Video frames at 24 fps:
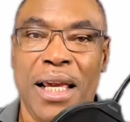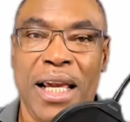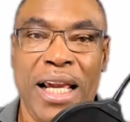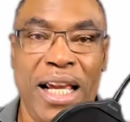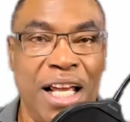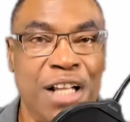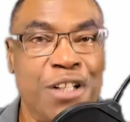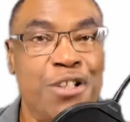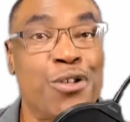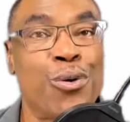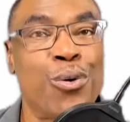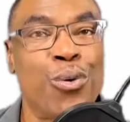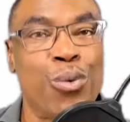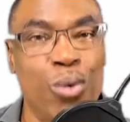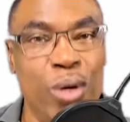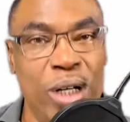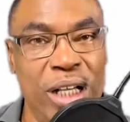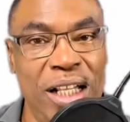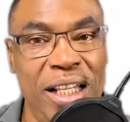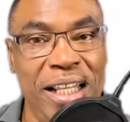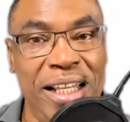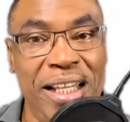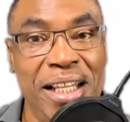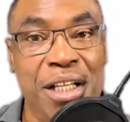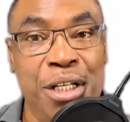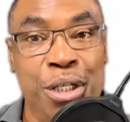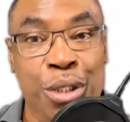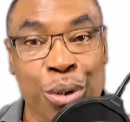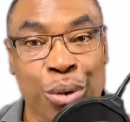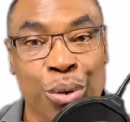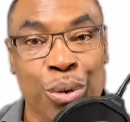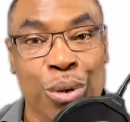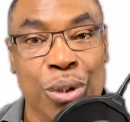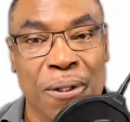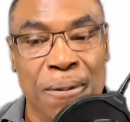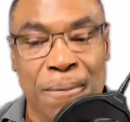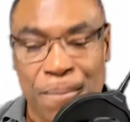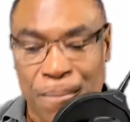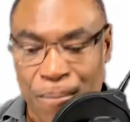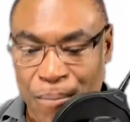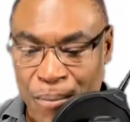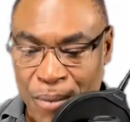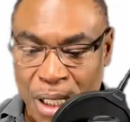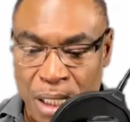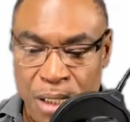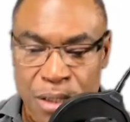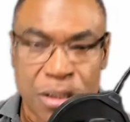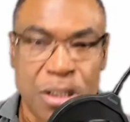it's really cool.
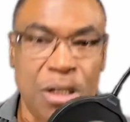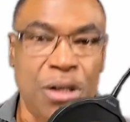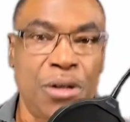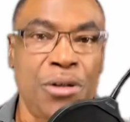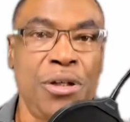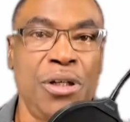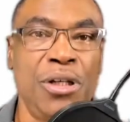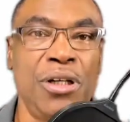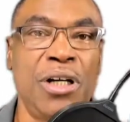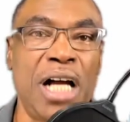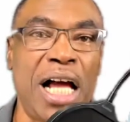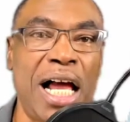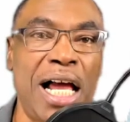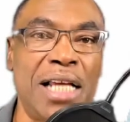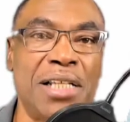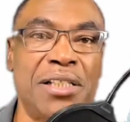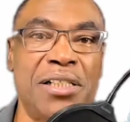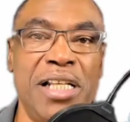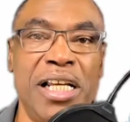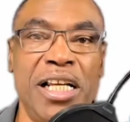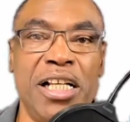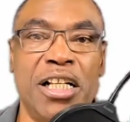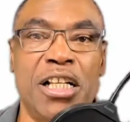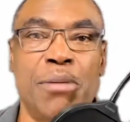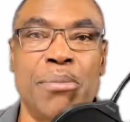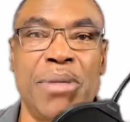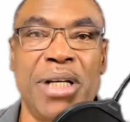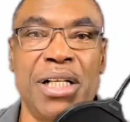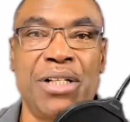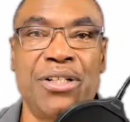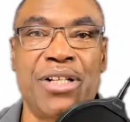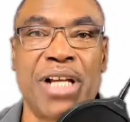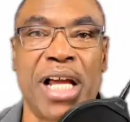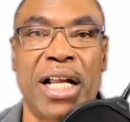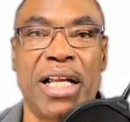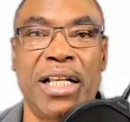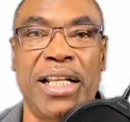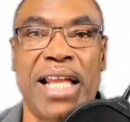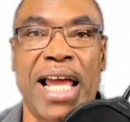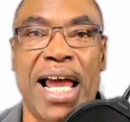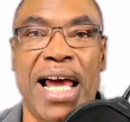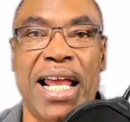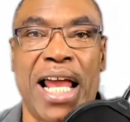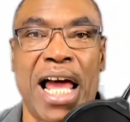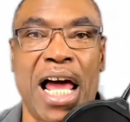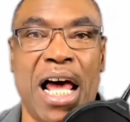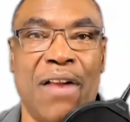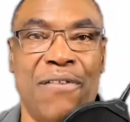So you guys need to be checking
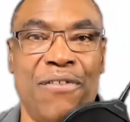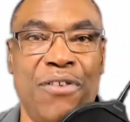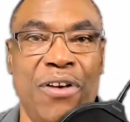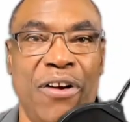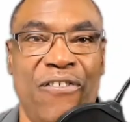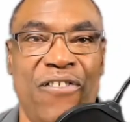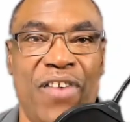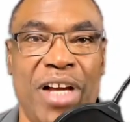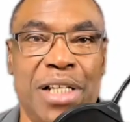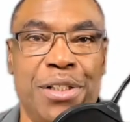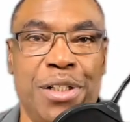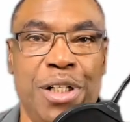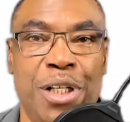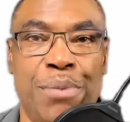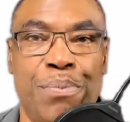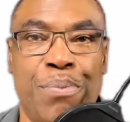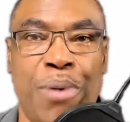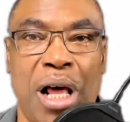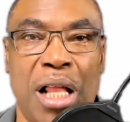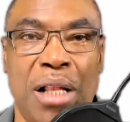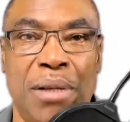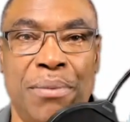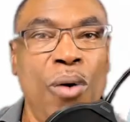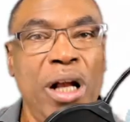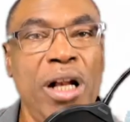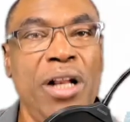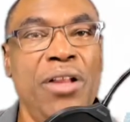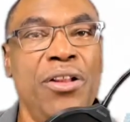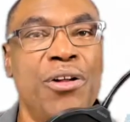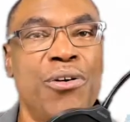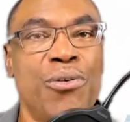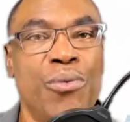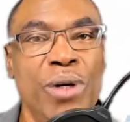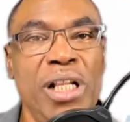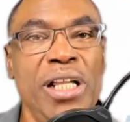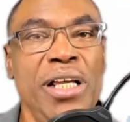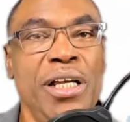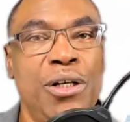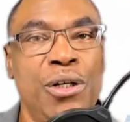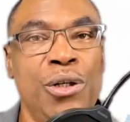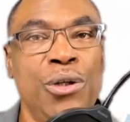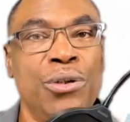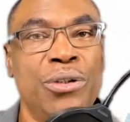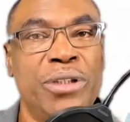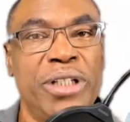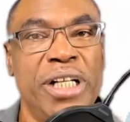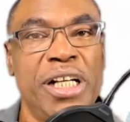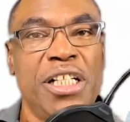that out if you're facing this problem. One of the really
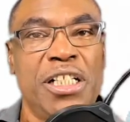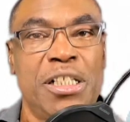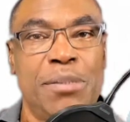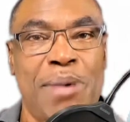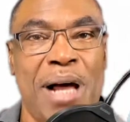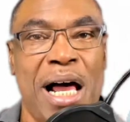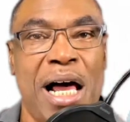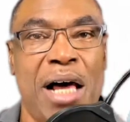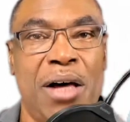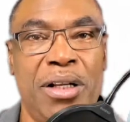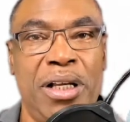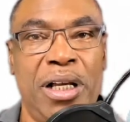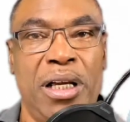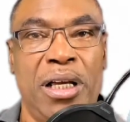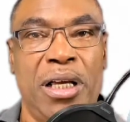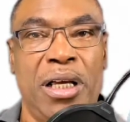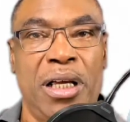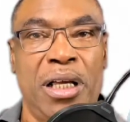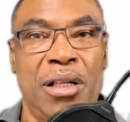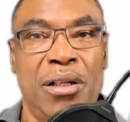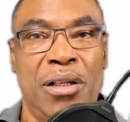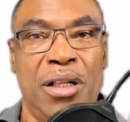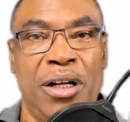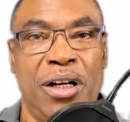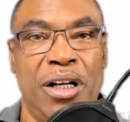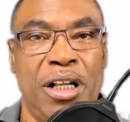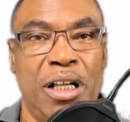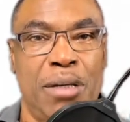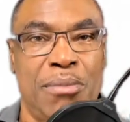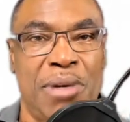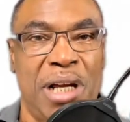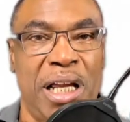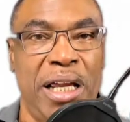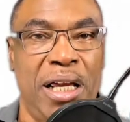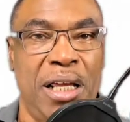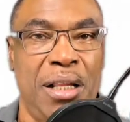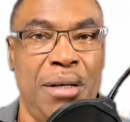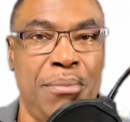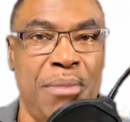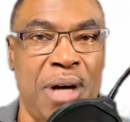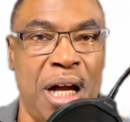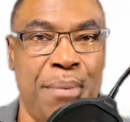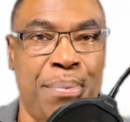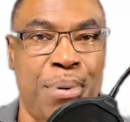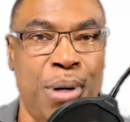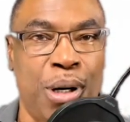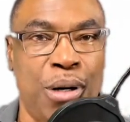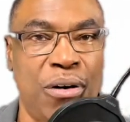cool things about uh, learning in
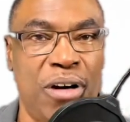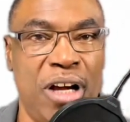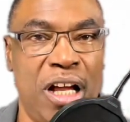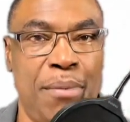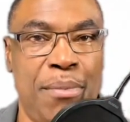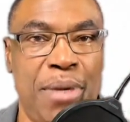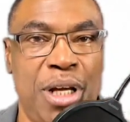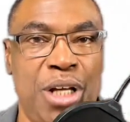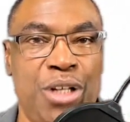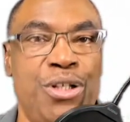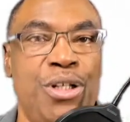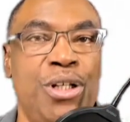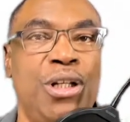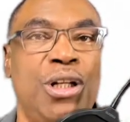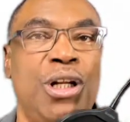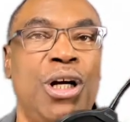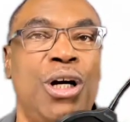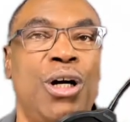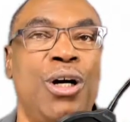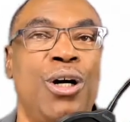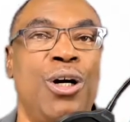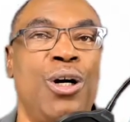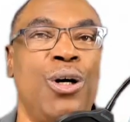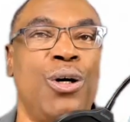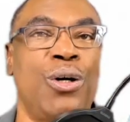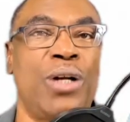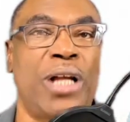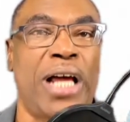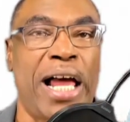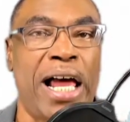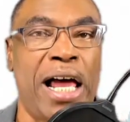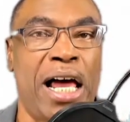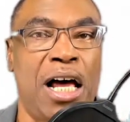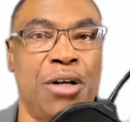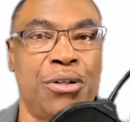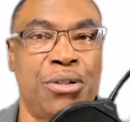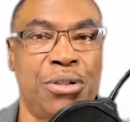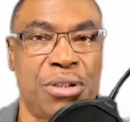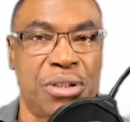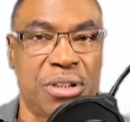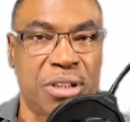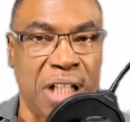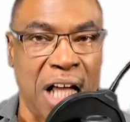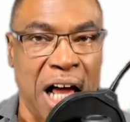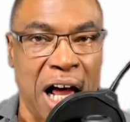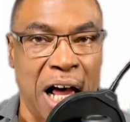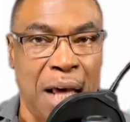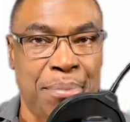my program is you learn how to
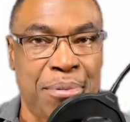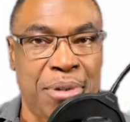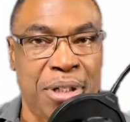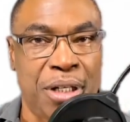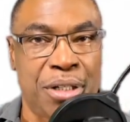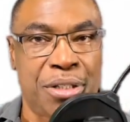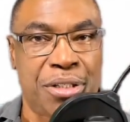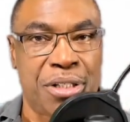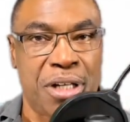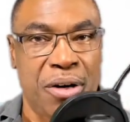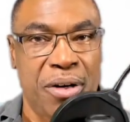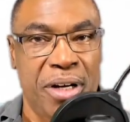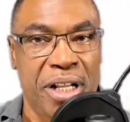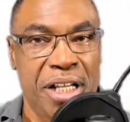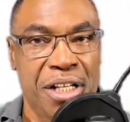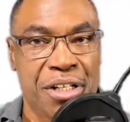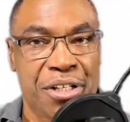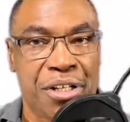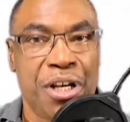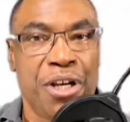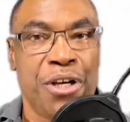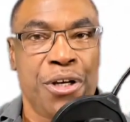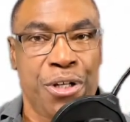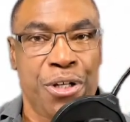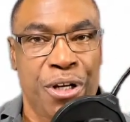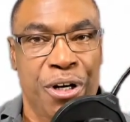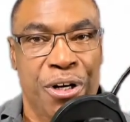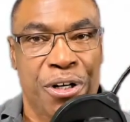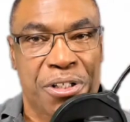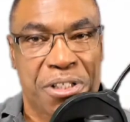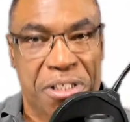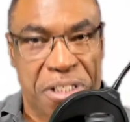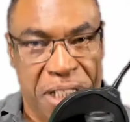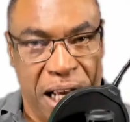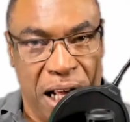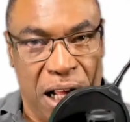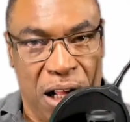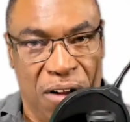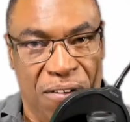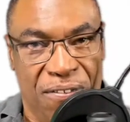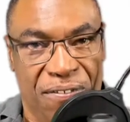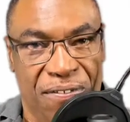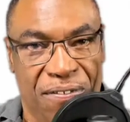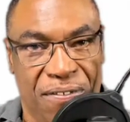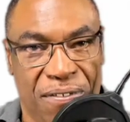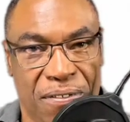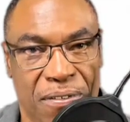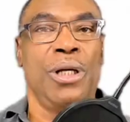stop the attorneys
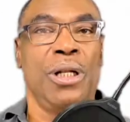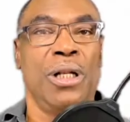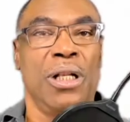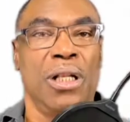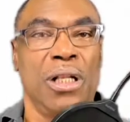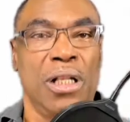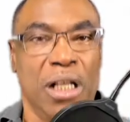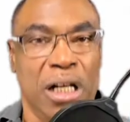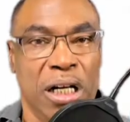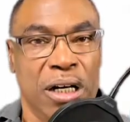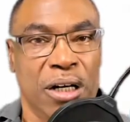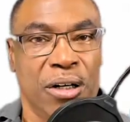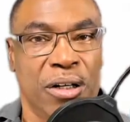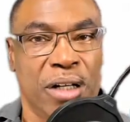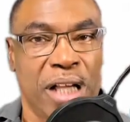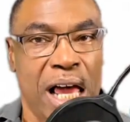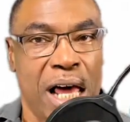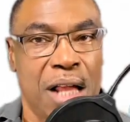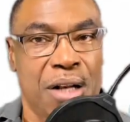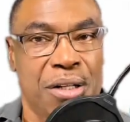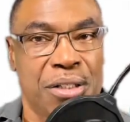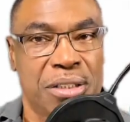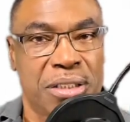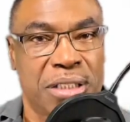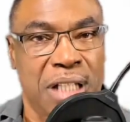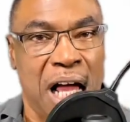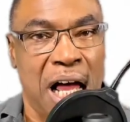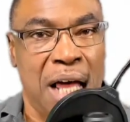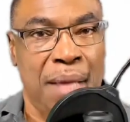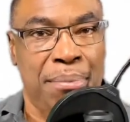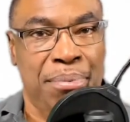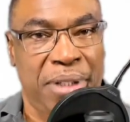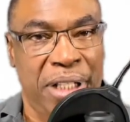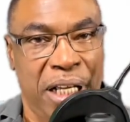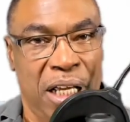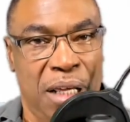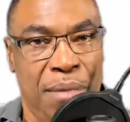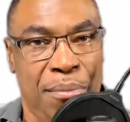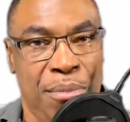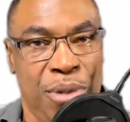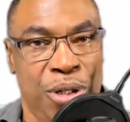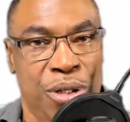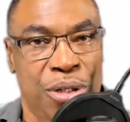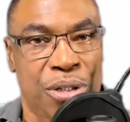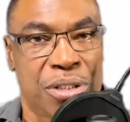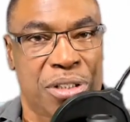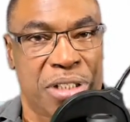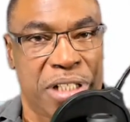yourself. You learn how to stop them
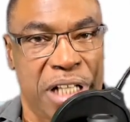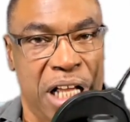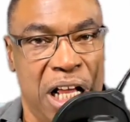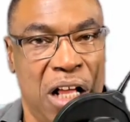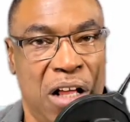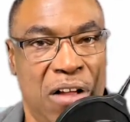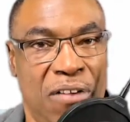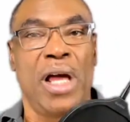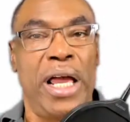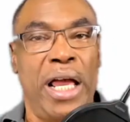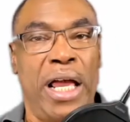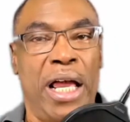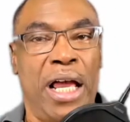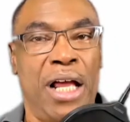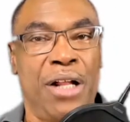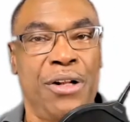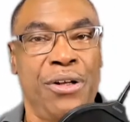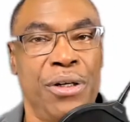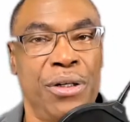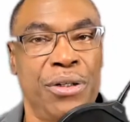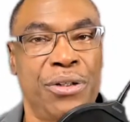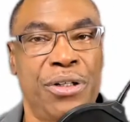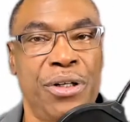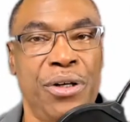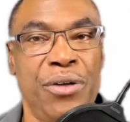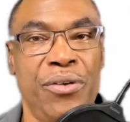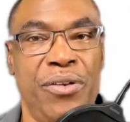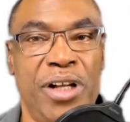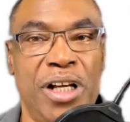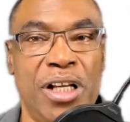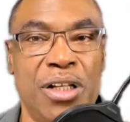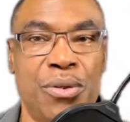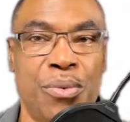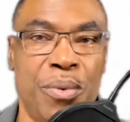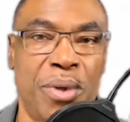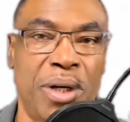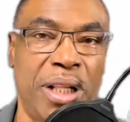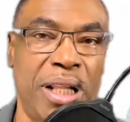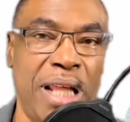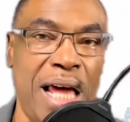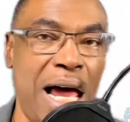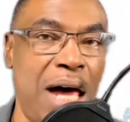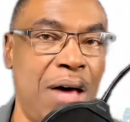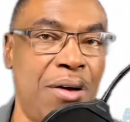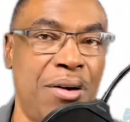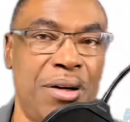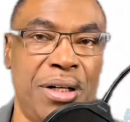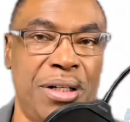yourself. And you'll do this
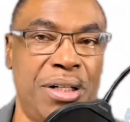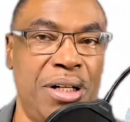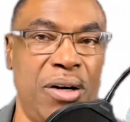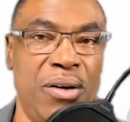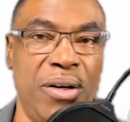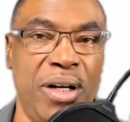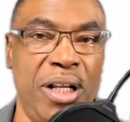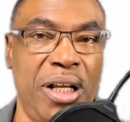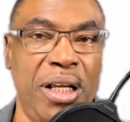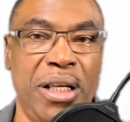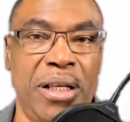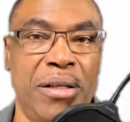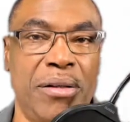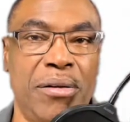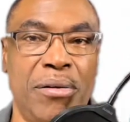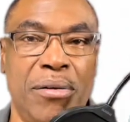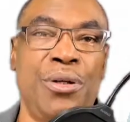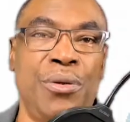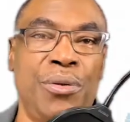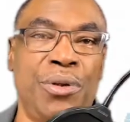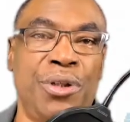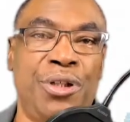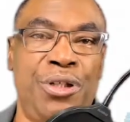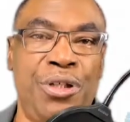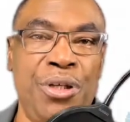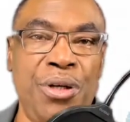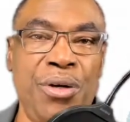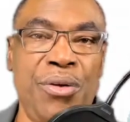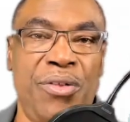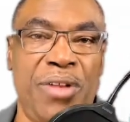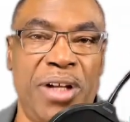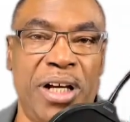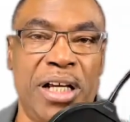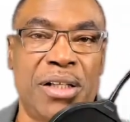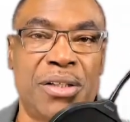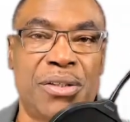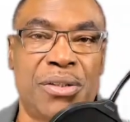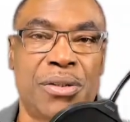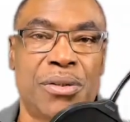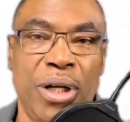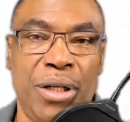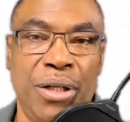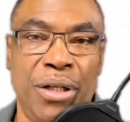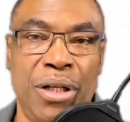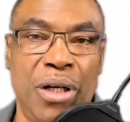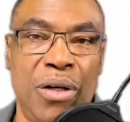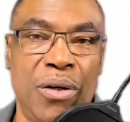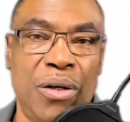without an attorney. You will do this
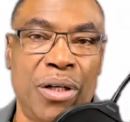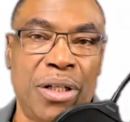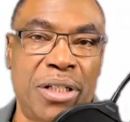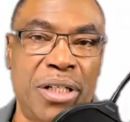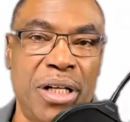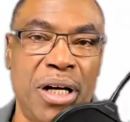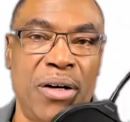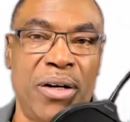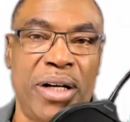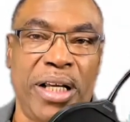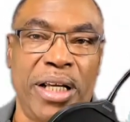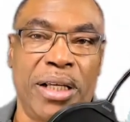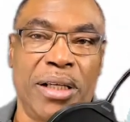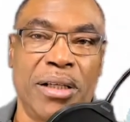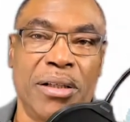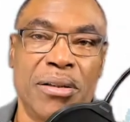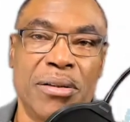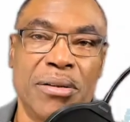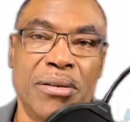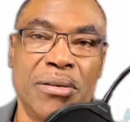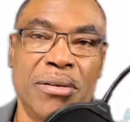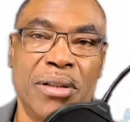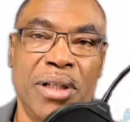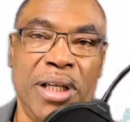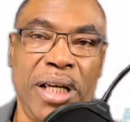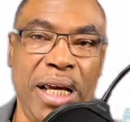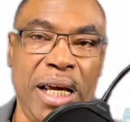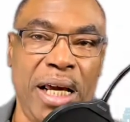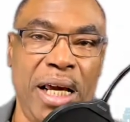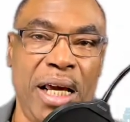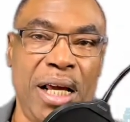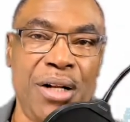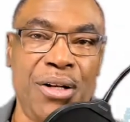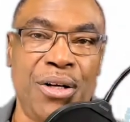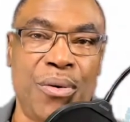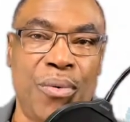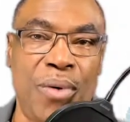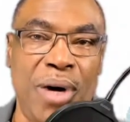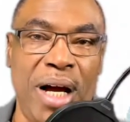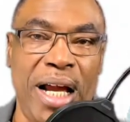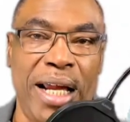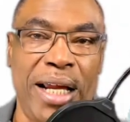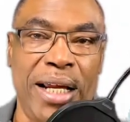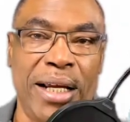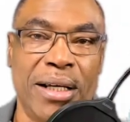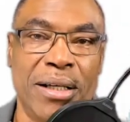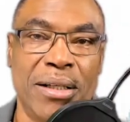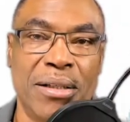with no attorney in your
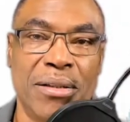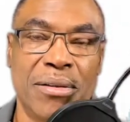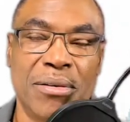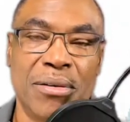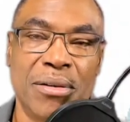way.